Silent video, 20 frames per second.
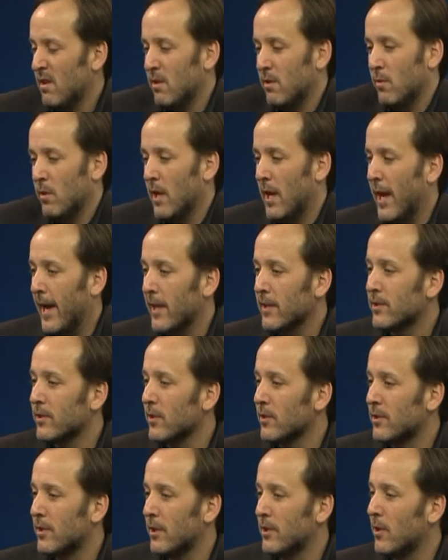You get
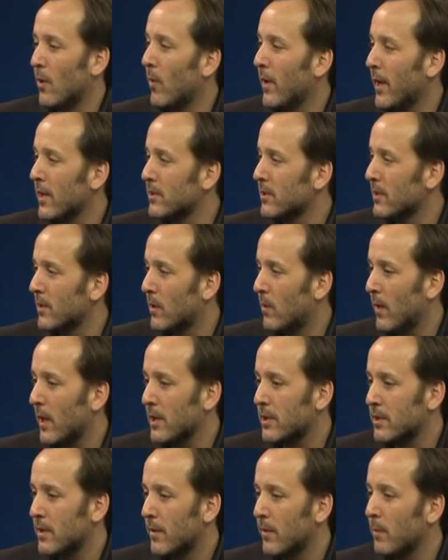answers that don't answer the
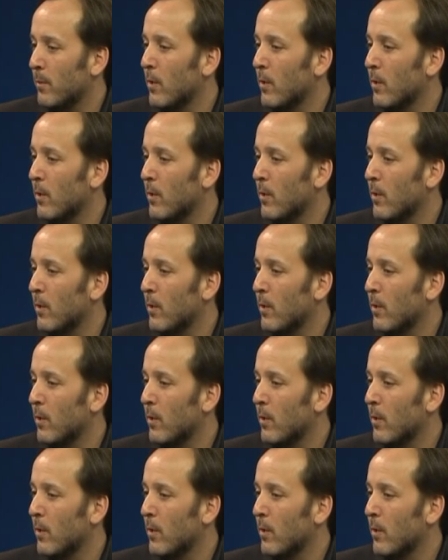question.